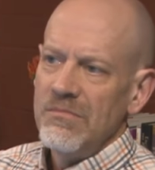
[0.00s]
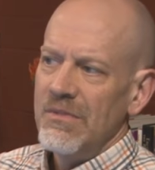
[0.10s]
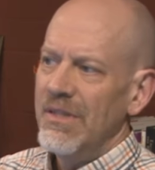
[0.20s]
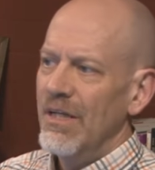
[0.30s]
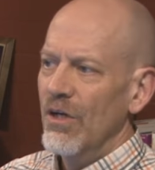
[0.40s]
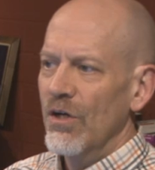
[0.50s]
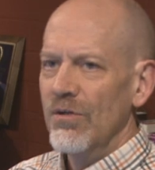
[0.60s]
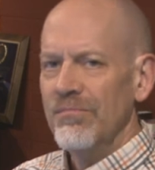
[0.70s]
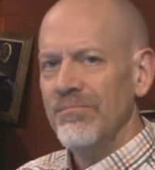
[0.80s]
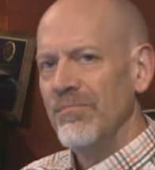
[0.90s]

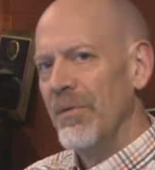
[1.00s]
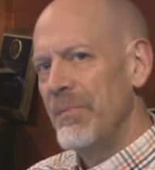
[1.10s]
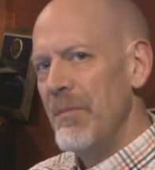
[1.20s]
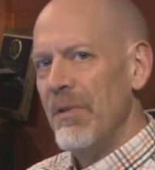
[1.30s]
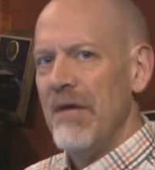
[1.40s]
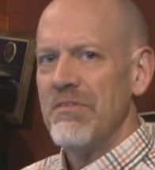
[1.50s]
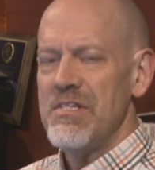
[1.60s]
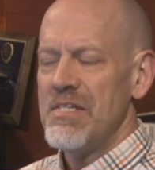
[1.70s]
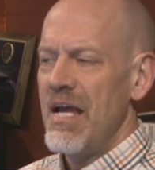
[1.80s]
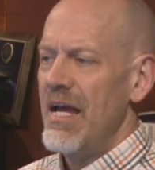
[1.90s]
hear what people have to
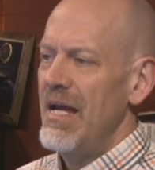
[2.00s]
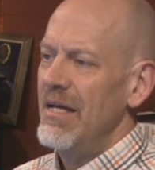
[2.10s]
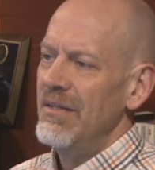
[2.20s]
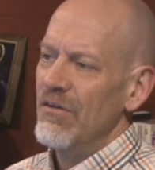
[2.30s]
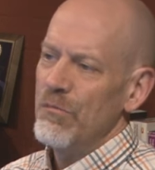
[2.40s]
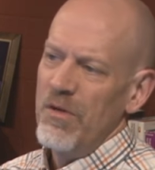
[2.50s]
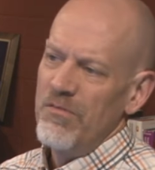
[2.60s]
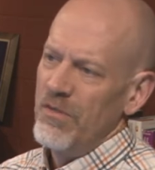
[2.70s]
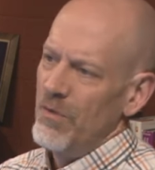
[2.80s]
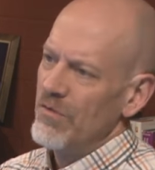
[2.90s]
say and there's been a
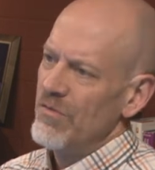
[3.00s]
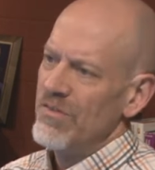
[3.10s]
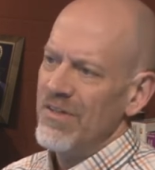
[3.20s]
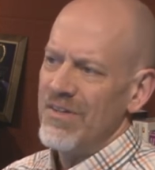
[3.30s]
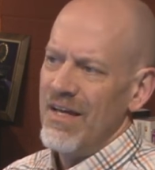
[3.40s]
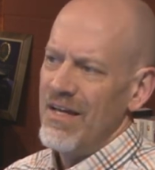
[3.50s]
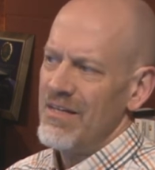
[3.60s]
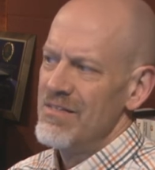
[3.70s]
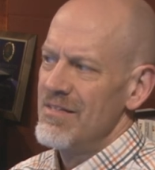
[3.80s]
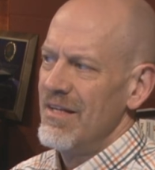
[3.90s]
few interesting
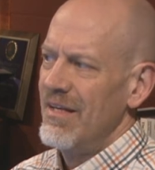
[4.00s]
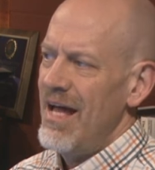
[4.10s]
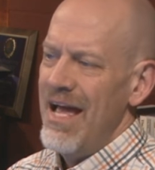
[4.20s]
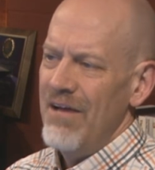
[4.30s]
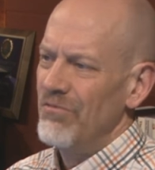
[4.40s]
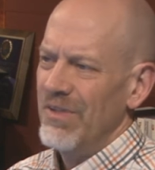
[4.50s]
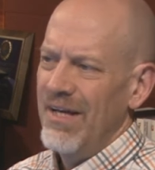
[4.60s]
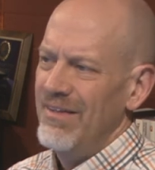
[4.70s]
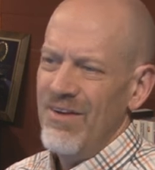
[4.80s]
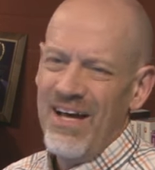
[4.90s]
things and, and i have
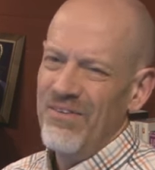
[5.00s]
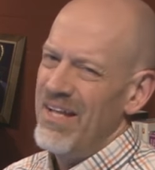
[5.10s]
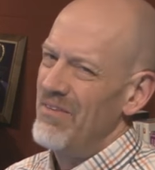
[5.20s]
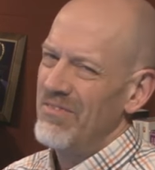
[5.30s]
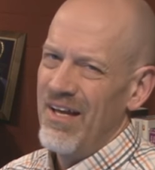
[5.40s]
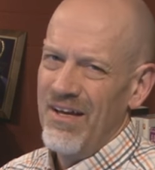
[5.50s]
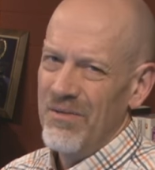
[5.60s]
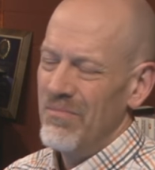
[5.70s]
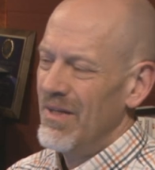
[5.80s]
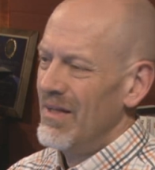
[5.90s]
I, you know i don't have
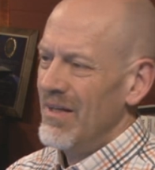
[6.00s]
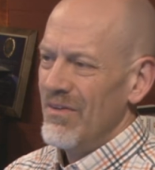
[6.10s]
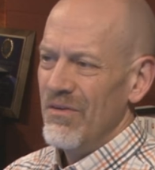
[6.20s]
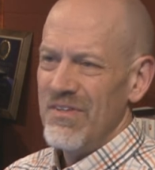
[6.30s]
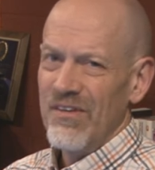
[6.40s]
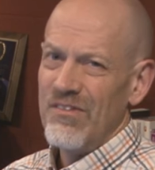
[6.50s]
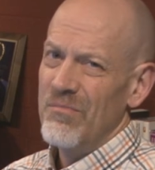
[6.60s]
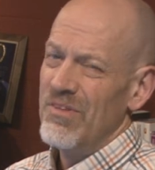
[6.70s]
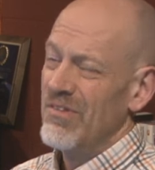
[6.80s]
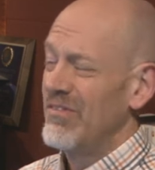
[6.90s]
time those things can
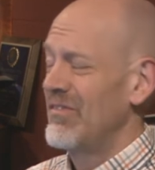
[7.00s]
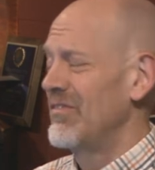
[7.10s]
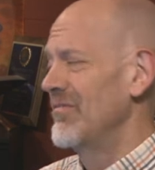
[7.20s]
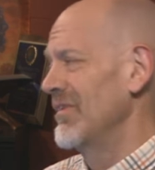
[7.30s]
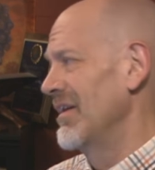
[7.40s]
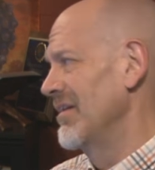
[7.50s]
be just